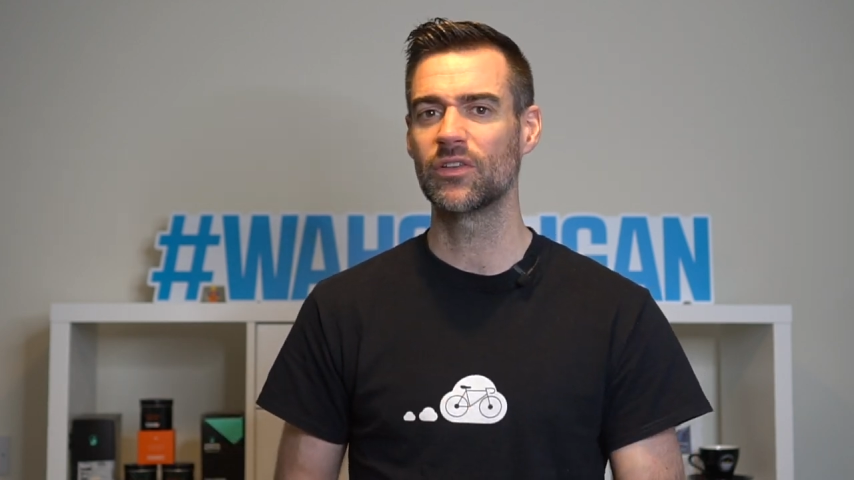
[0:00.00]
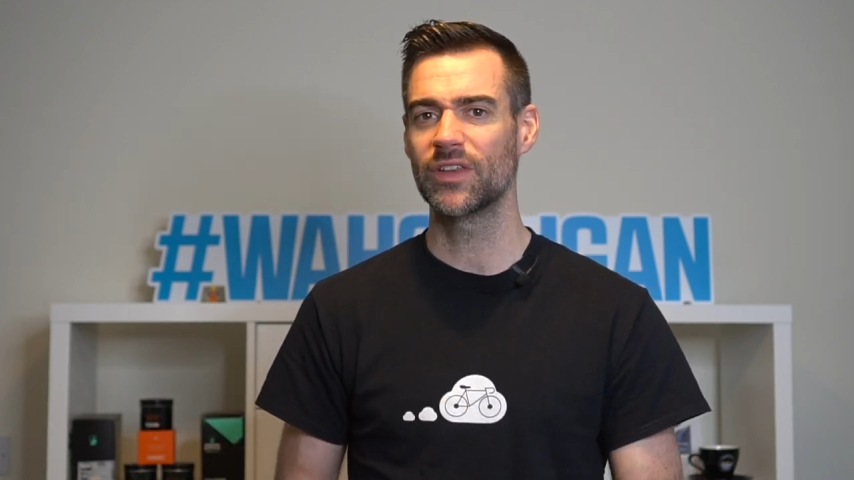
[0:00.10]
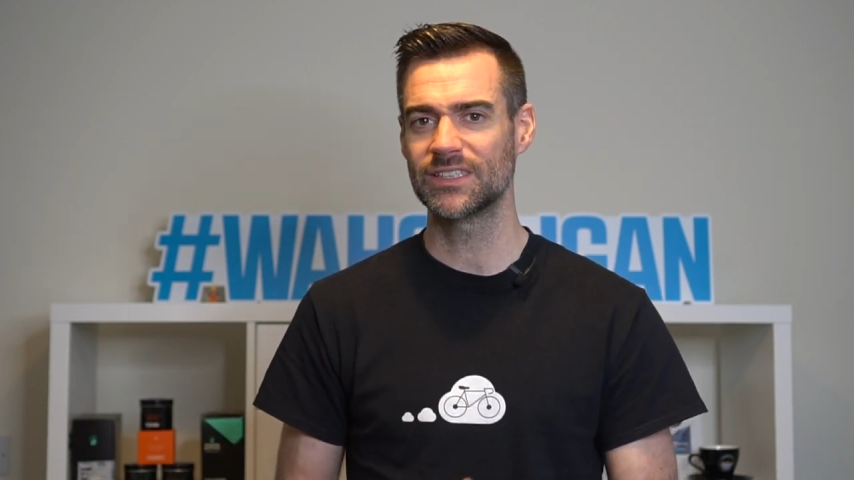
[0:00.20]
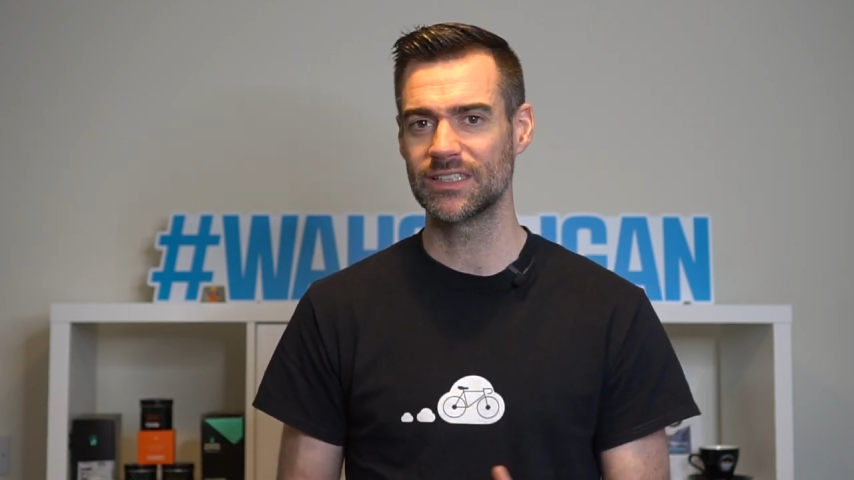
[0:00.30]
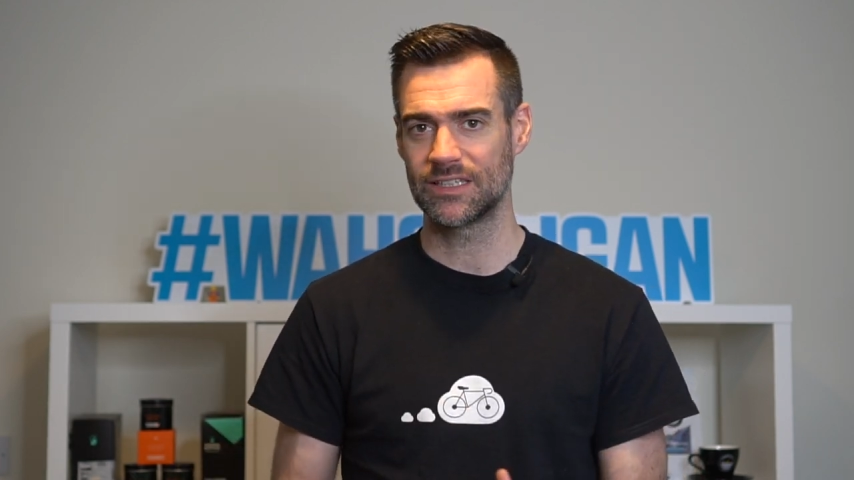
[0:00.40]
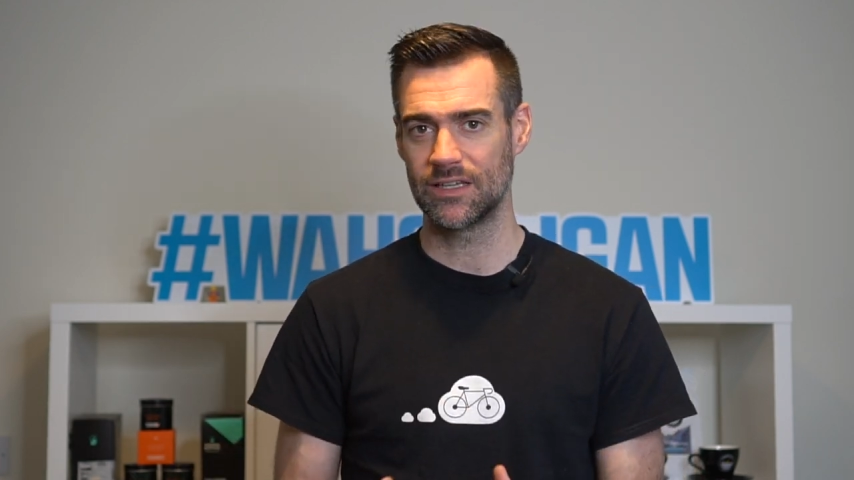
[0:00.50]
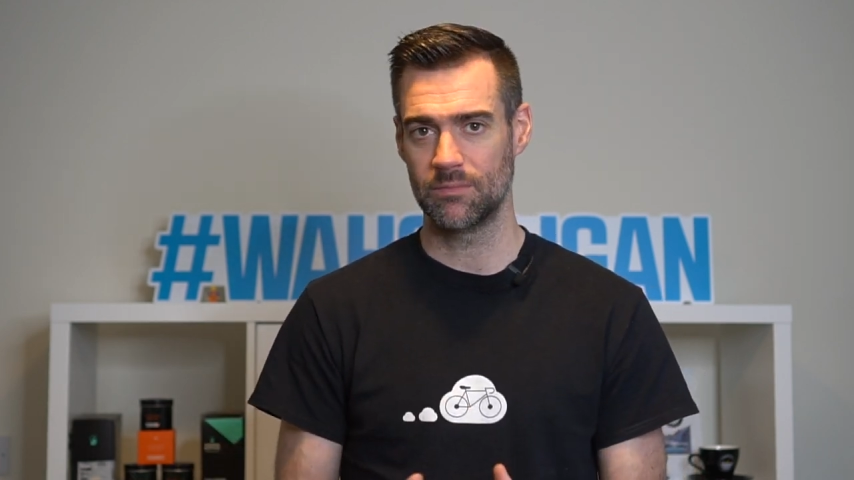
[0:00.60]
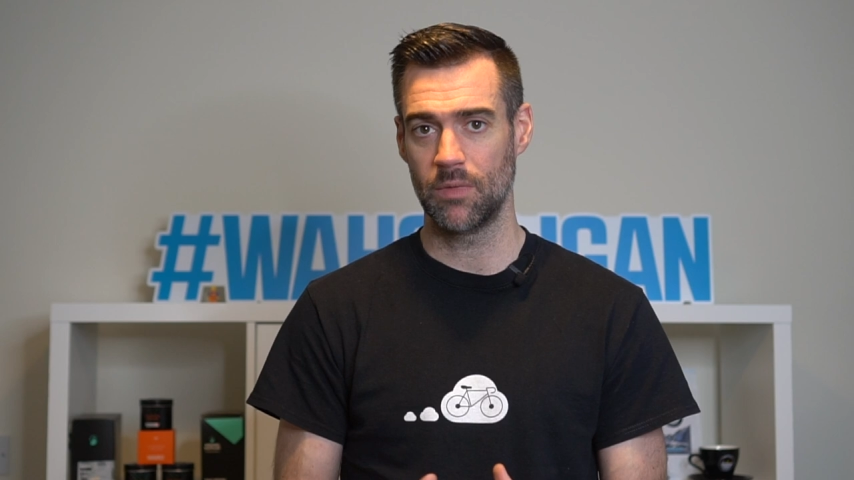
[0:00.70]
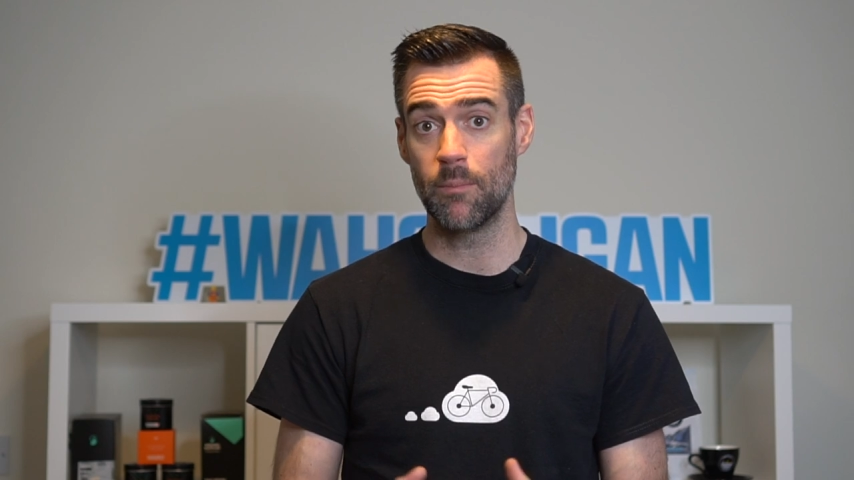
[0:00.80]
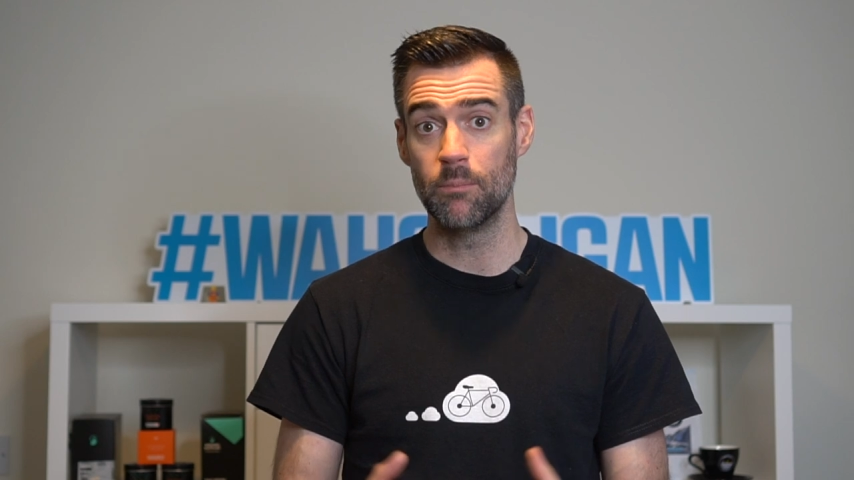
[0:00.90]
this is a
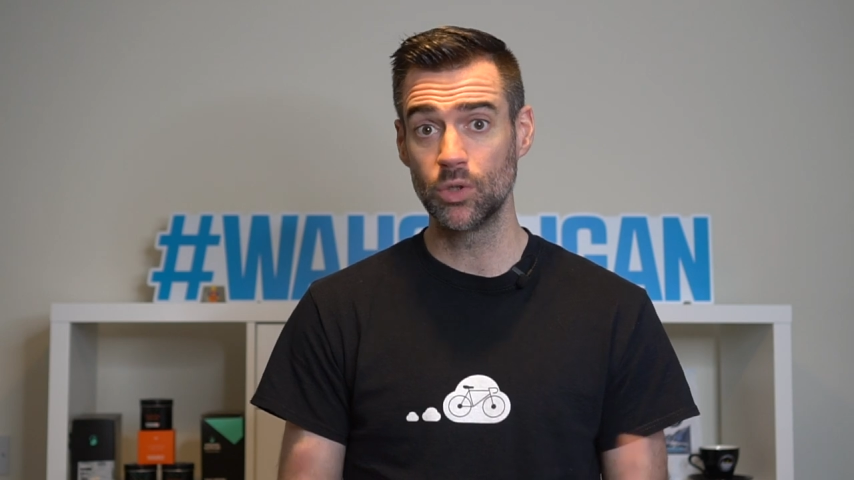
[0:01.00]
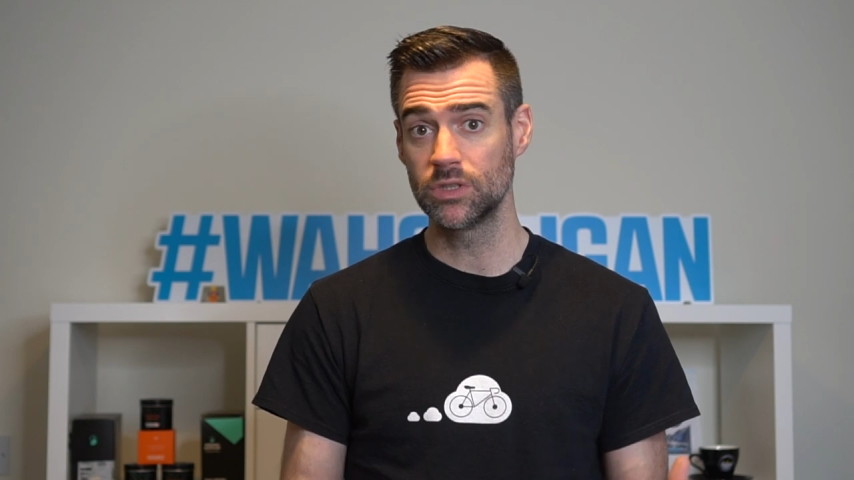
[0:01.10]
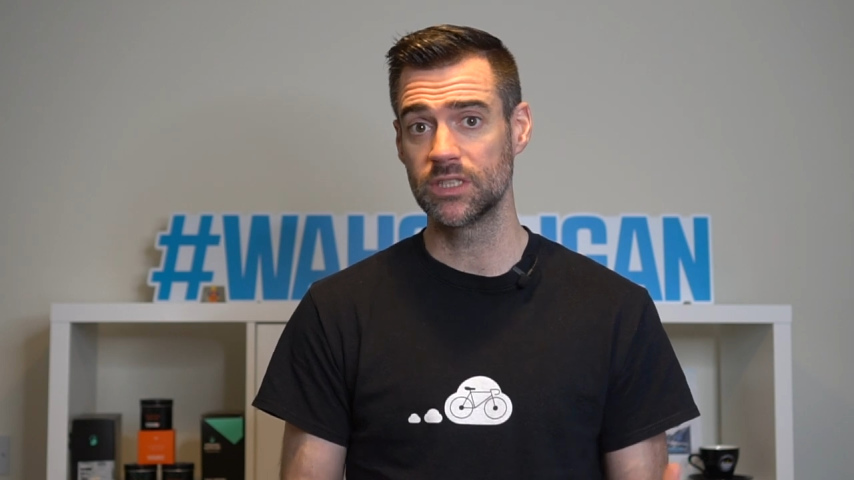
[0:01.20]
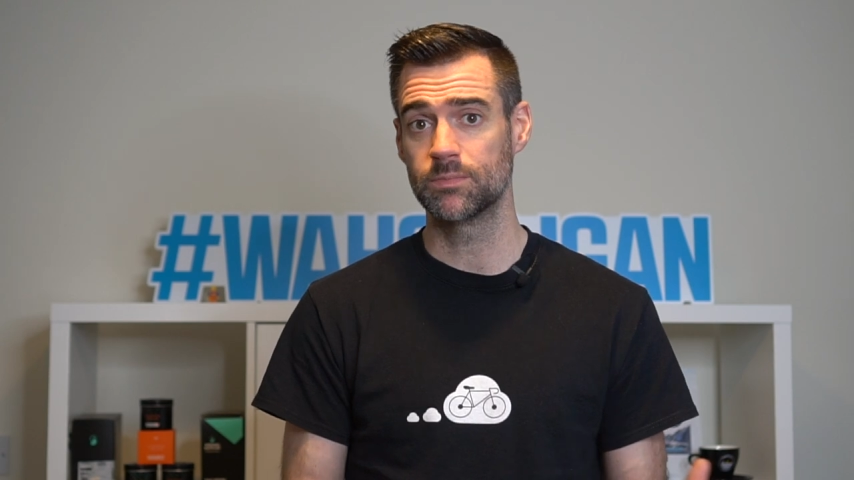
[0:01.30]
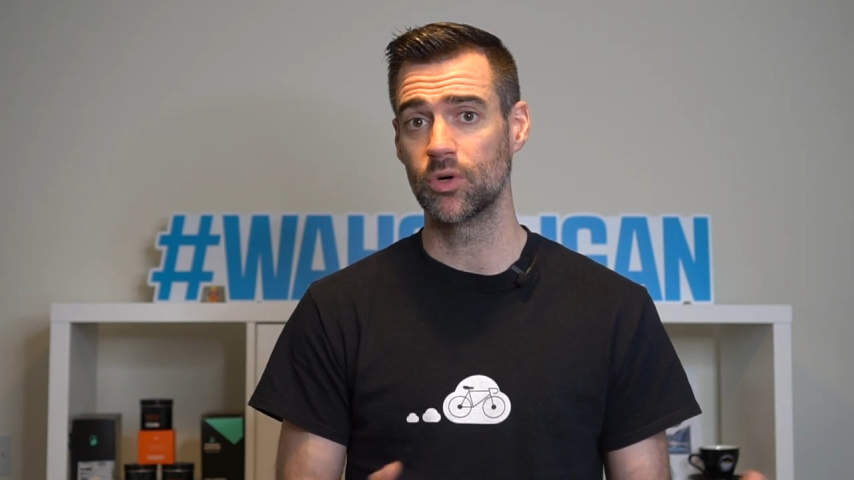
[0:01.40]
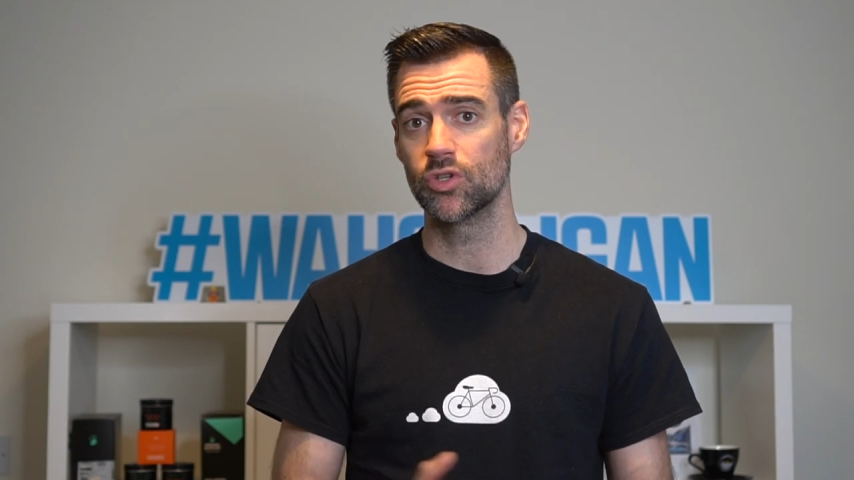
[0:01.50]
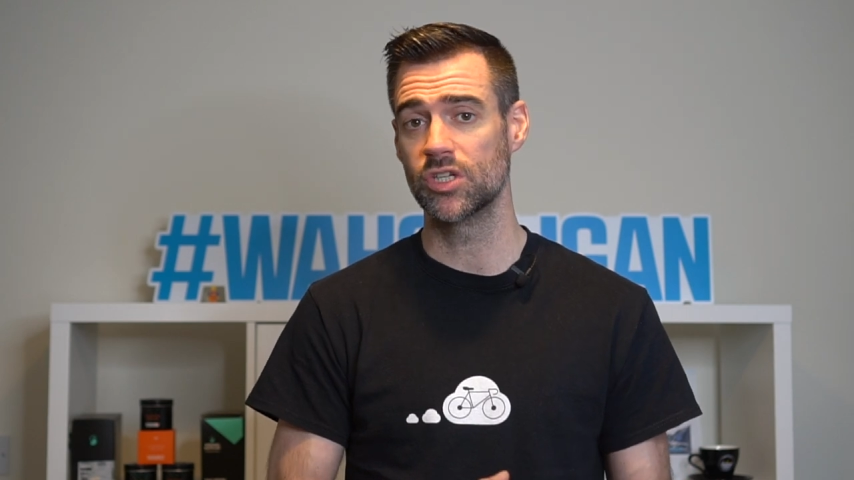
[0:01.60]
multi-sport